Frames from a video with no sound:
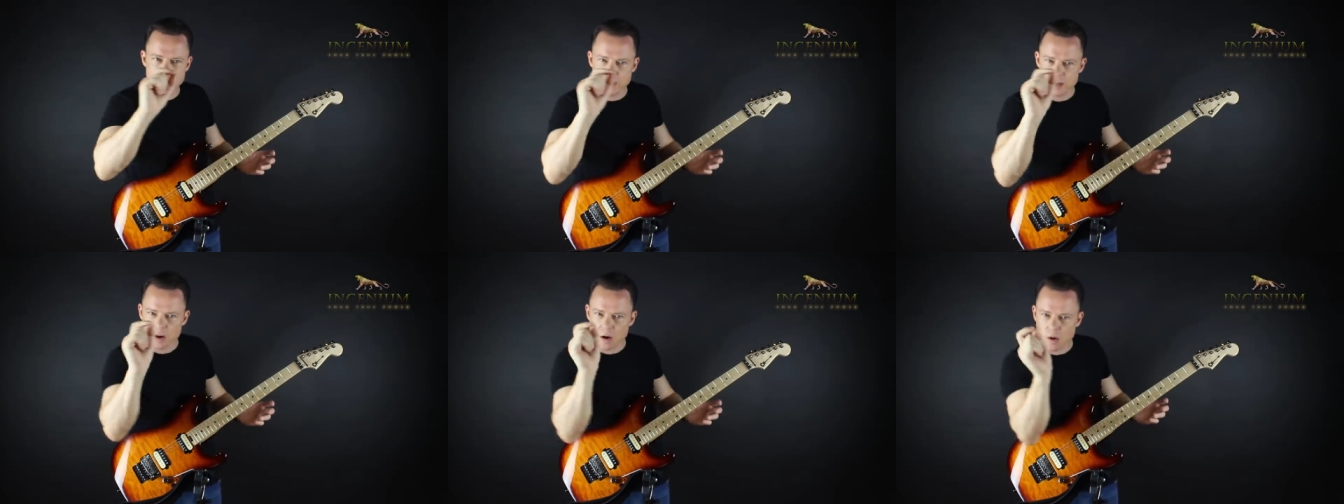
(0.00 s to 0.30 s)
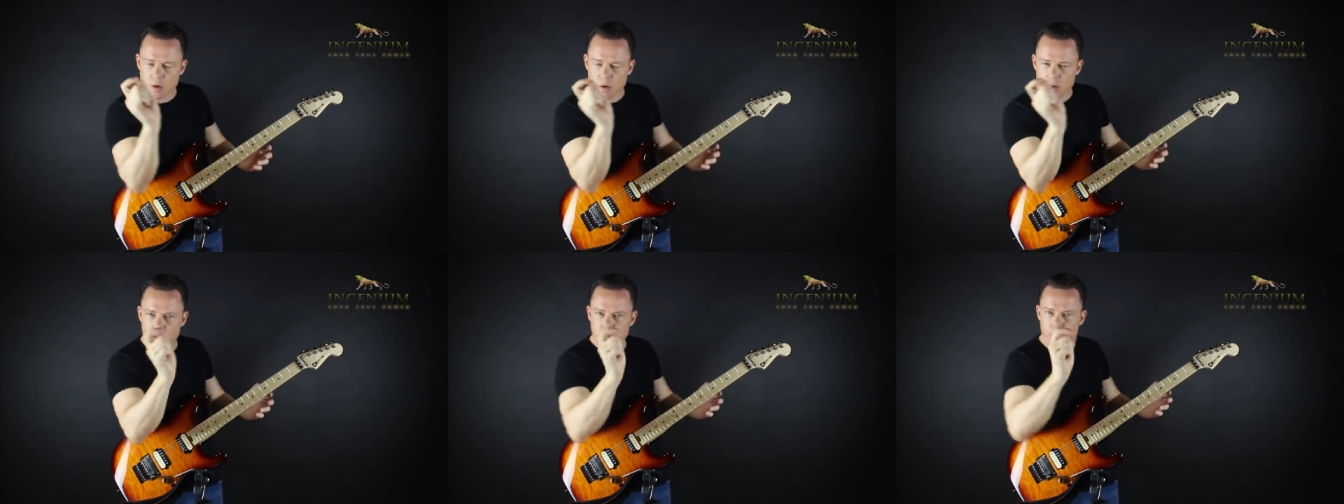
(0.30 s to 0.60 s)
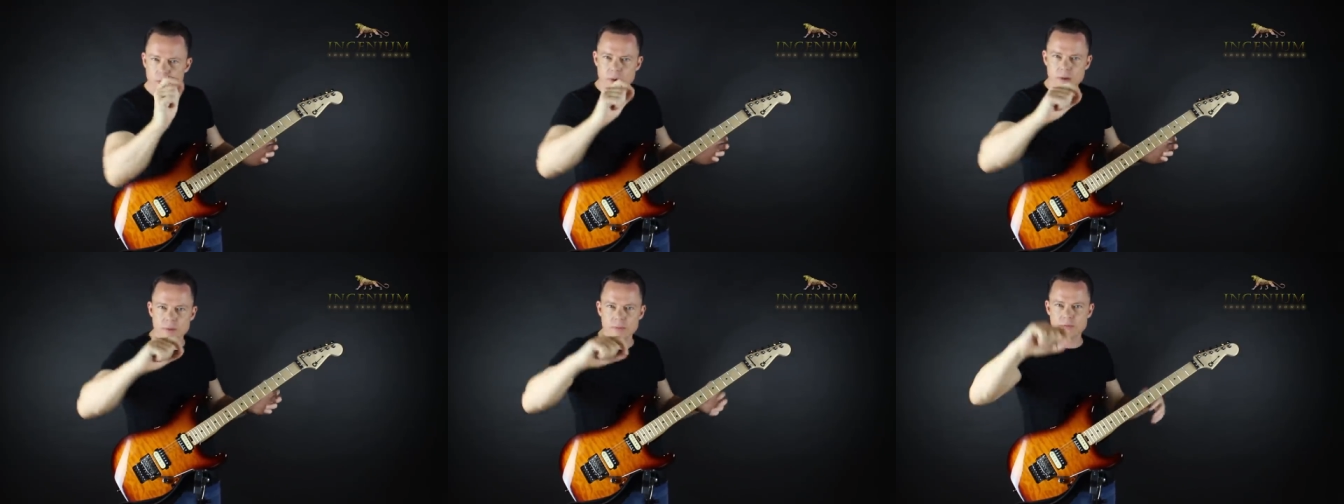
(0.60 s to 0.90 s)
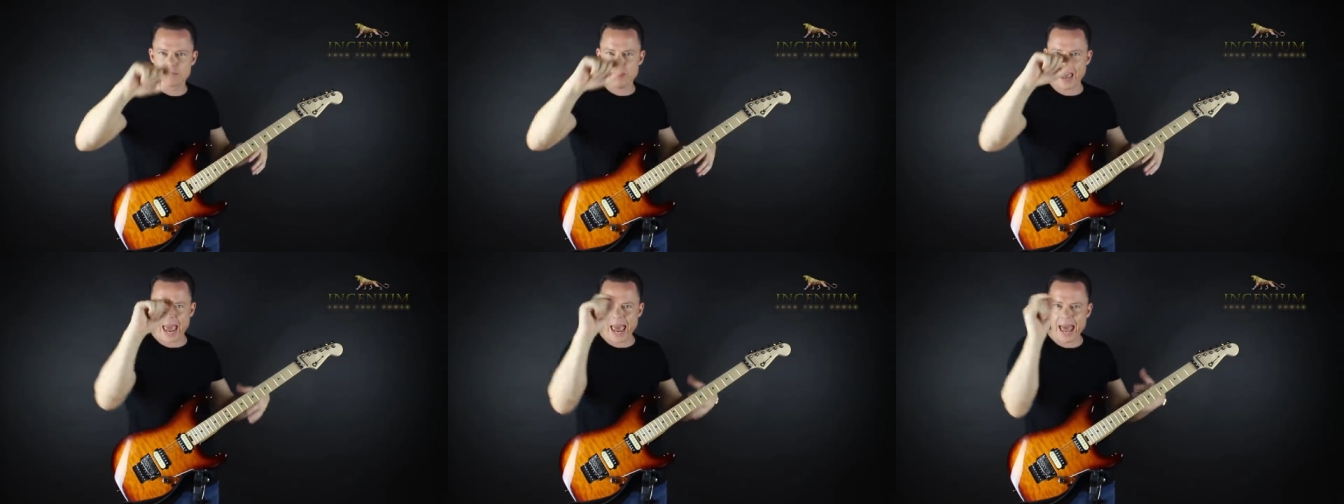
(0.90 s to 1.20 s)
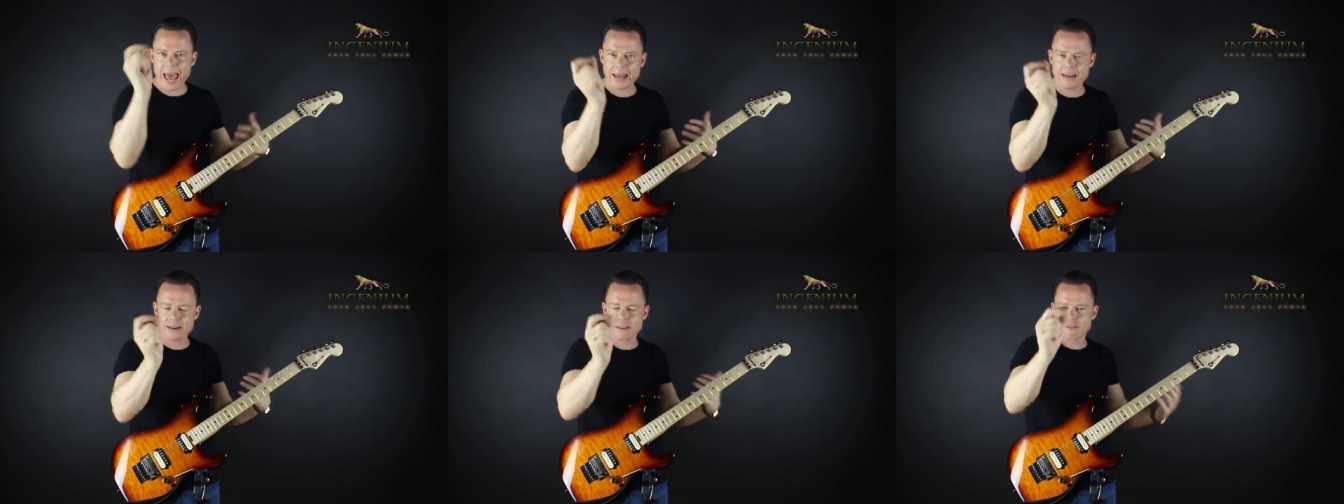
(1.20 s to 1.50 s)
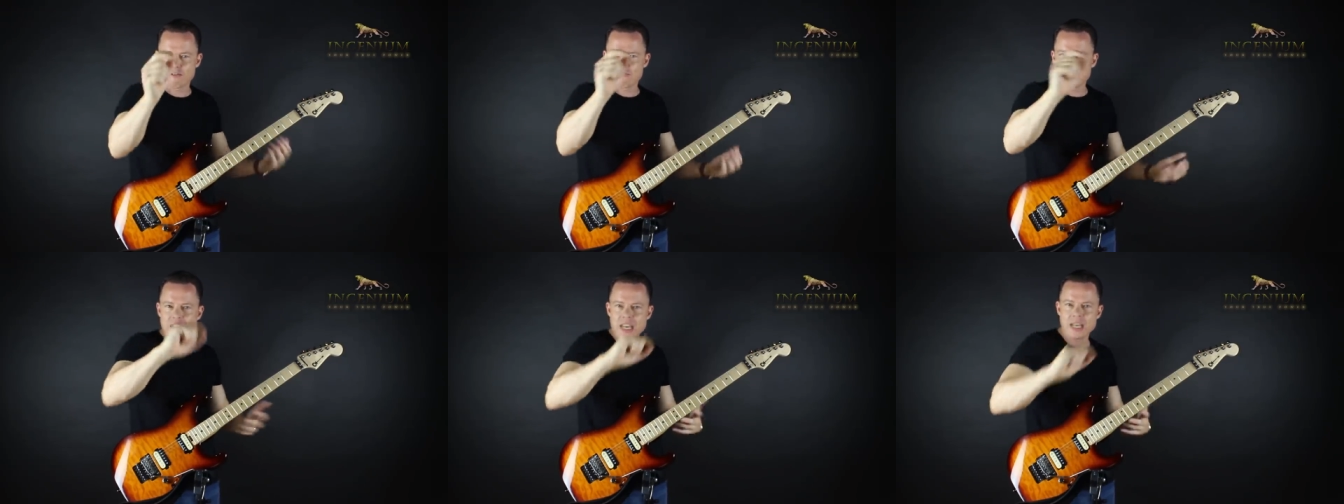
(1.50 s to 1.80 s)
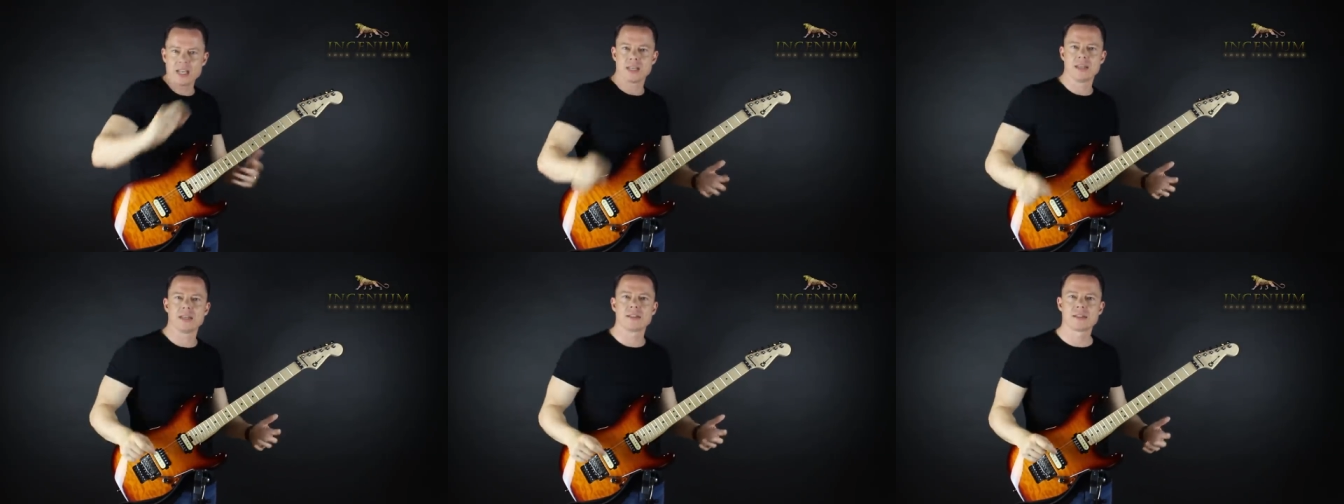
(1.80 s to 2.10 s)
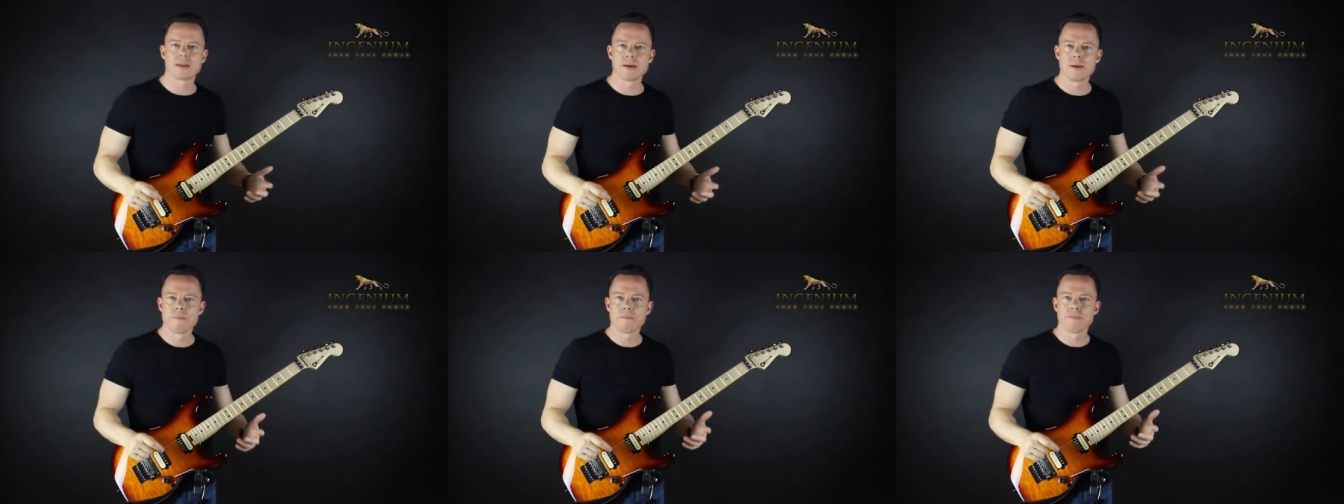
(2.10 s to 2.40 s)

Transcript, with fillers: you know, hand and fingers.